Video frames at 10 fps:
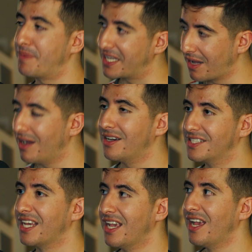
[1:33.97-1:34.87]

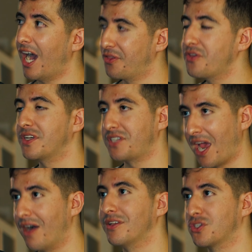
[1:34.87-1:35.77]
because I think the
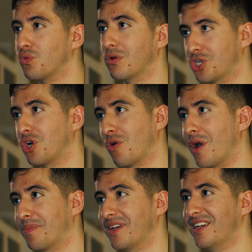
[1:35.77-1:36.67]
Italians will show
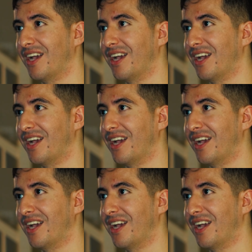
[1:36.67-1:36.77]
up.